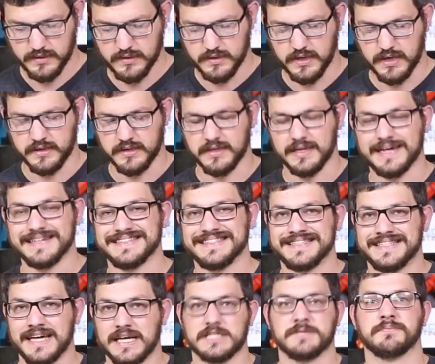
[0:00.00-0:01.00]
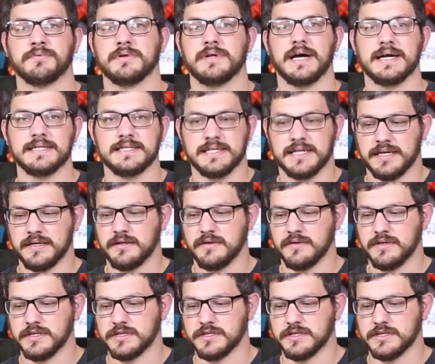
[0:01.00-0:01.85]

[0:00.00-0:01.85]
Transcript: And the last test print I did,